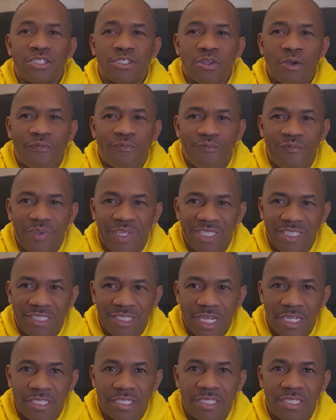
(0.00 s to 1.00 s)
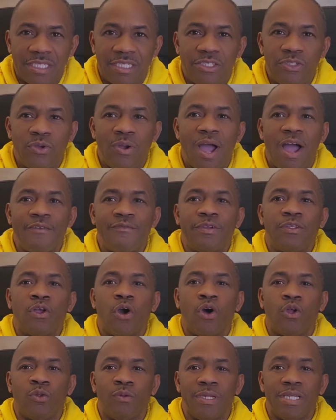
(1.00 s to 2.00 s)
sufficiency, you
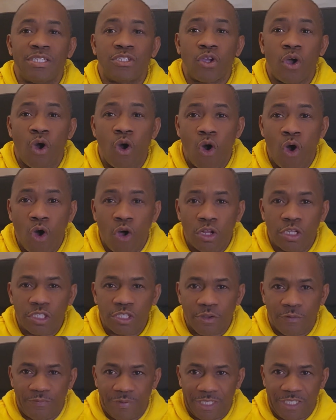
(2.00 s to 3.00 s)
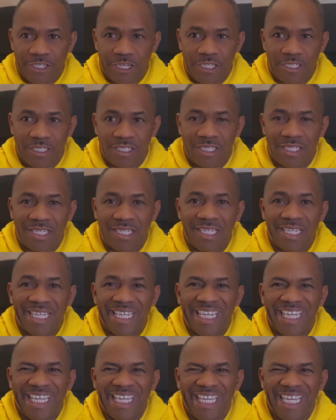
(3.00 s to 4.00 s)
having always all sufficiency
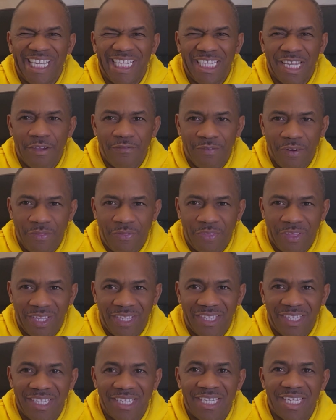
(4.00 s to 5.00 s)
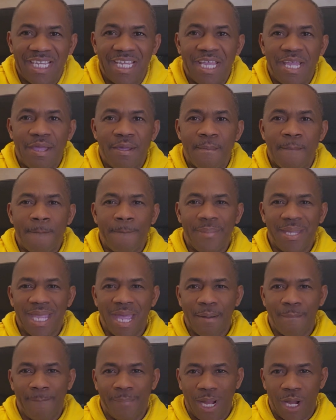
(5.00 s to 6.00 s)
in everything,
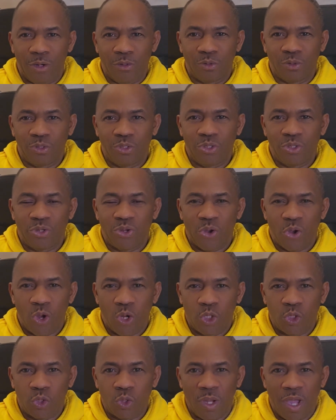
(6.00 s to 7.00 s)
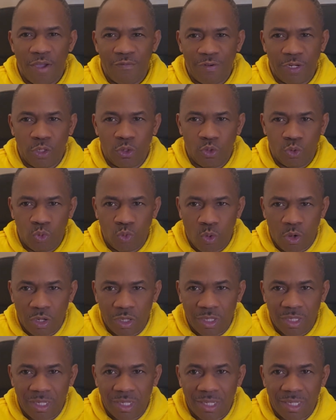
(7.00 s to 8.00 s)
may abound unto every good
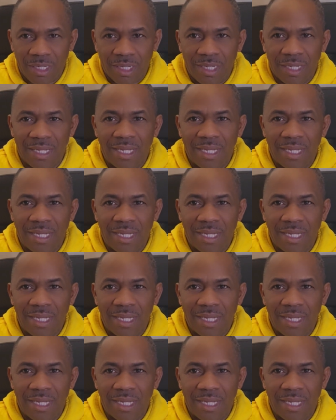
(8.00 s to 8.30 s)
work.